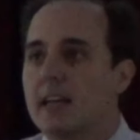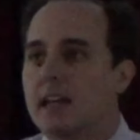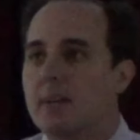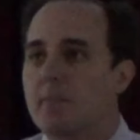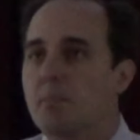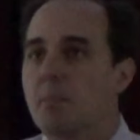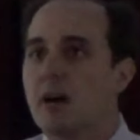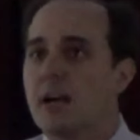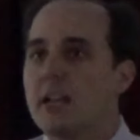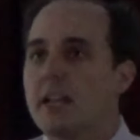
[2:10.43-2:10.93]

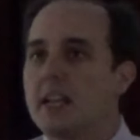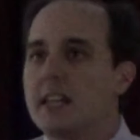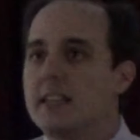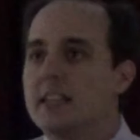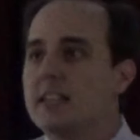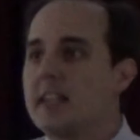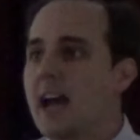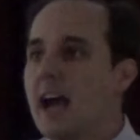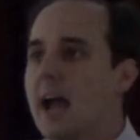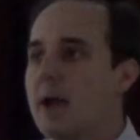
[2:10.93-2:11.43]
But at the
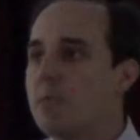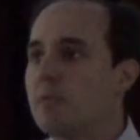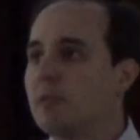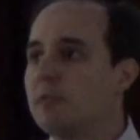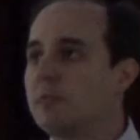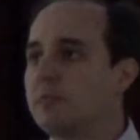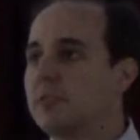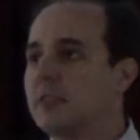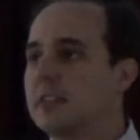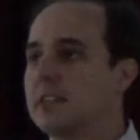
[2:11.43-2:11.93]
time
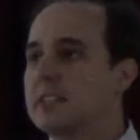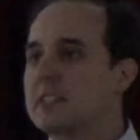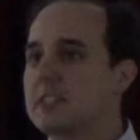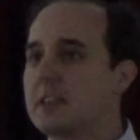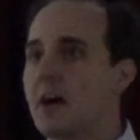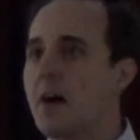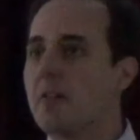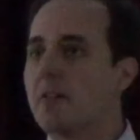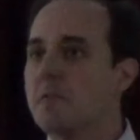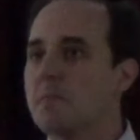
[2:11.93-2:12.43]
of
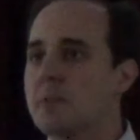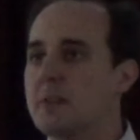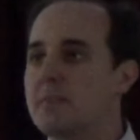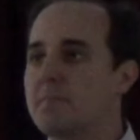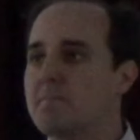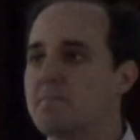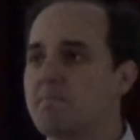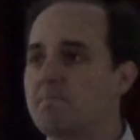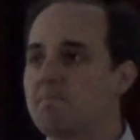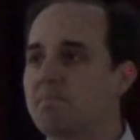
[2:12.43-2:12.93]
Solomon,
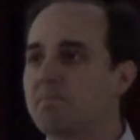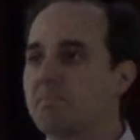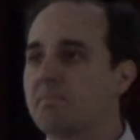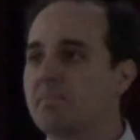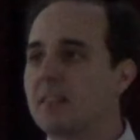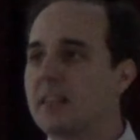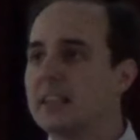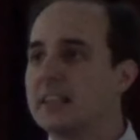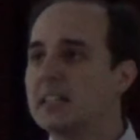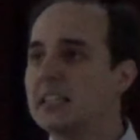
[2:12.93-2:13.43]

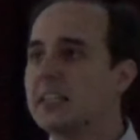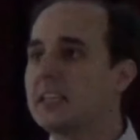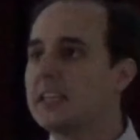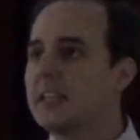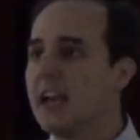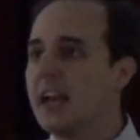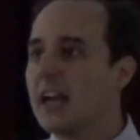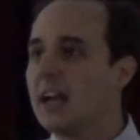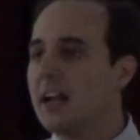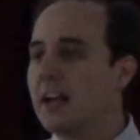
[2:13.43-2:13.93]
the,
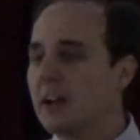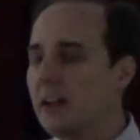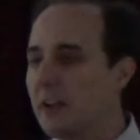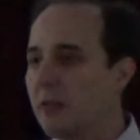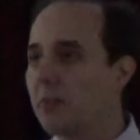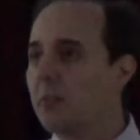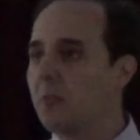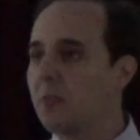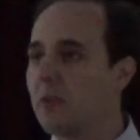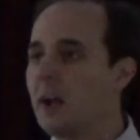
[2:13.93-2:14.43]

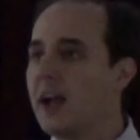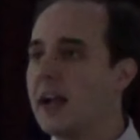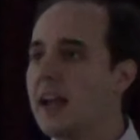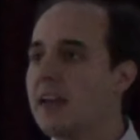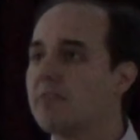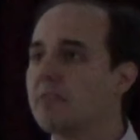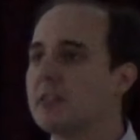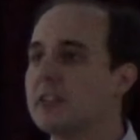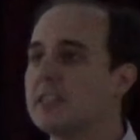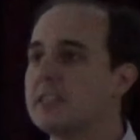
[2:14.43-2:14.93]
uh, right
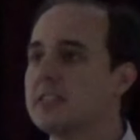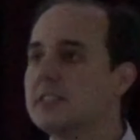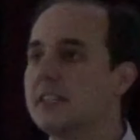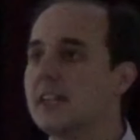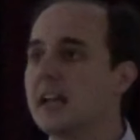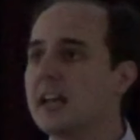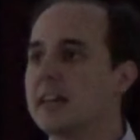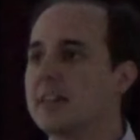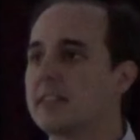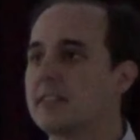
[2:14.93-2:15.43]
after his
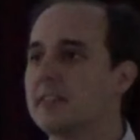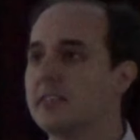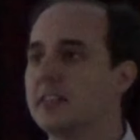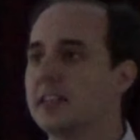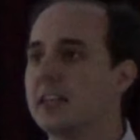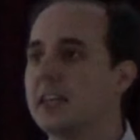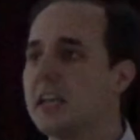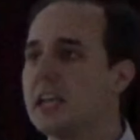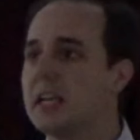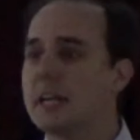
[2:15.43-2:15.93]
death, the
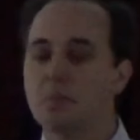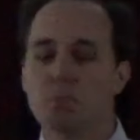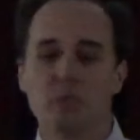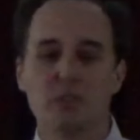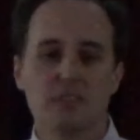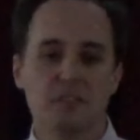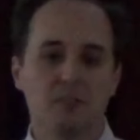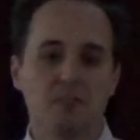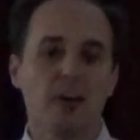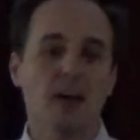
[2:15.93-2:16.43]
kingdom
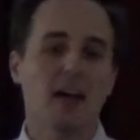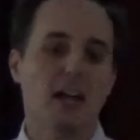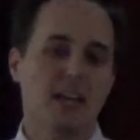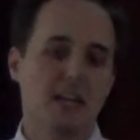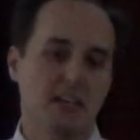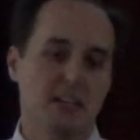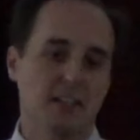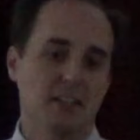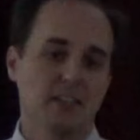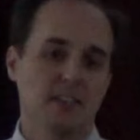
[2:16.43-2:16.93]
was
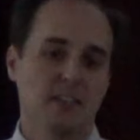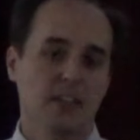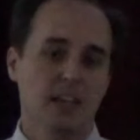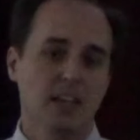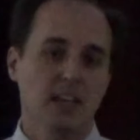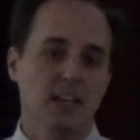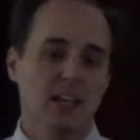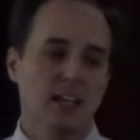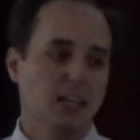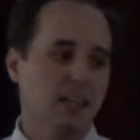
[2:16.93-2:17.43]
divided
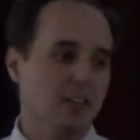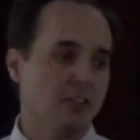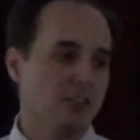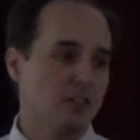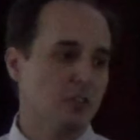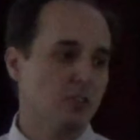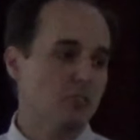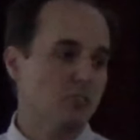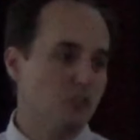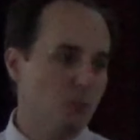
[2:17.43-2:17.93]
into
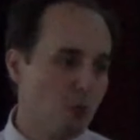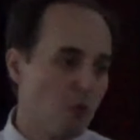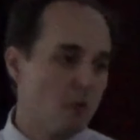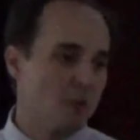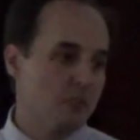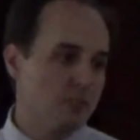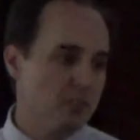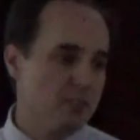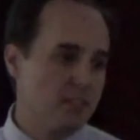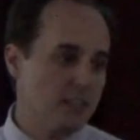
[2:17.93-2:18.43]
those
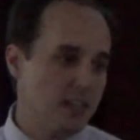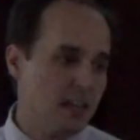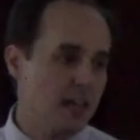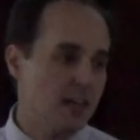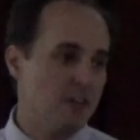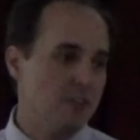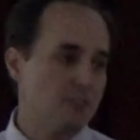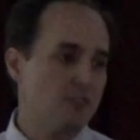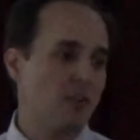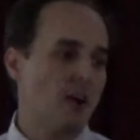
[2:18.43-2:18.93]
northern
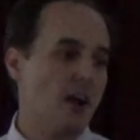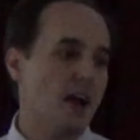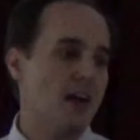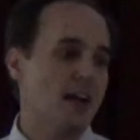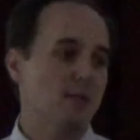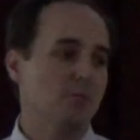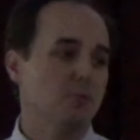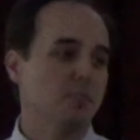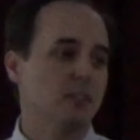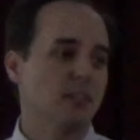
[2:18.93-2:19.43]
10
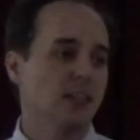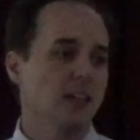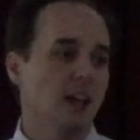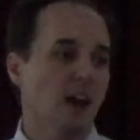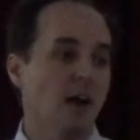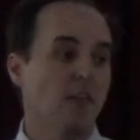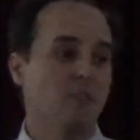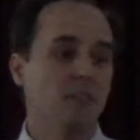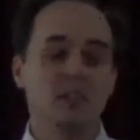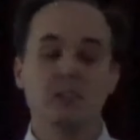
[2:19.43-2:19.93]
tribes
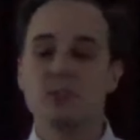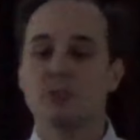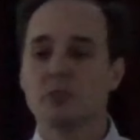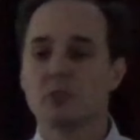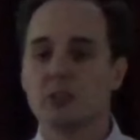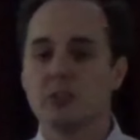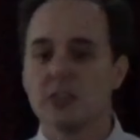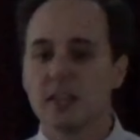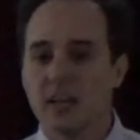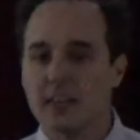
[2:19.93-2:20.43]
of
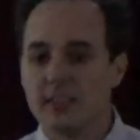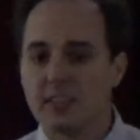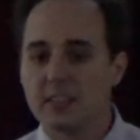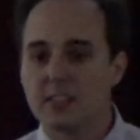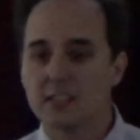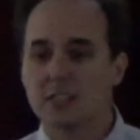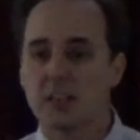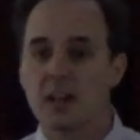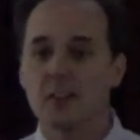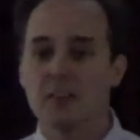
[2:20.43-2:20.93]
Israel and the
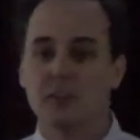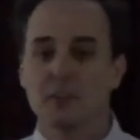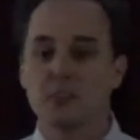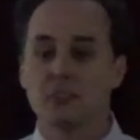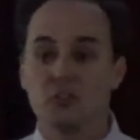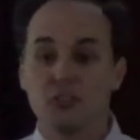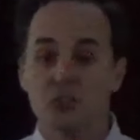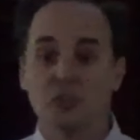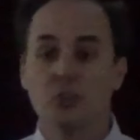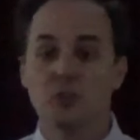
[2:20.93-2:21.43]
southern
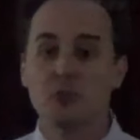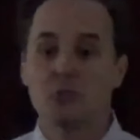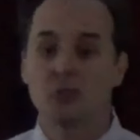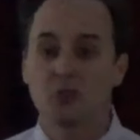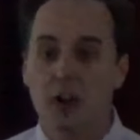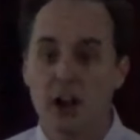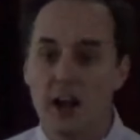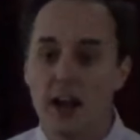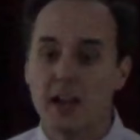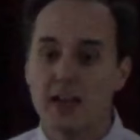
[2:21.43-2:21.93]
two
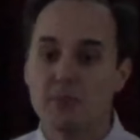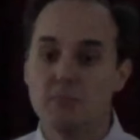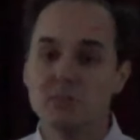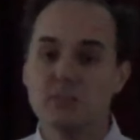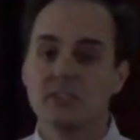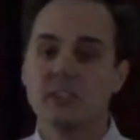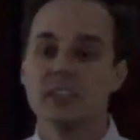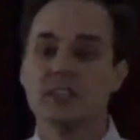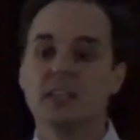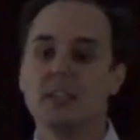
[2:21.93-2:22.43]

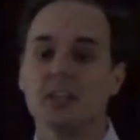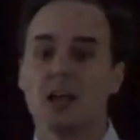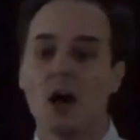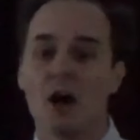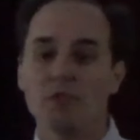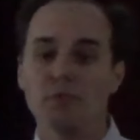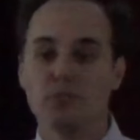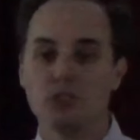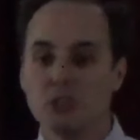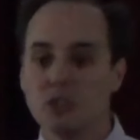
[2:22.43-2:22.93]
tribes
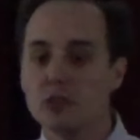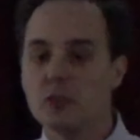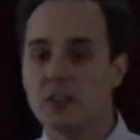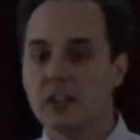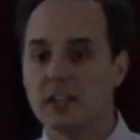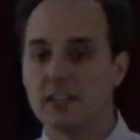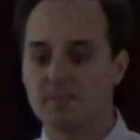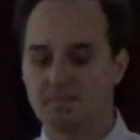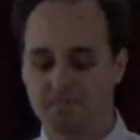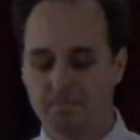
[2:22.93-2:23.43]
of Judah.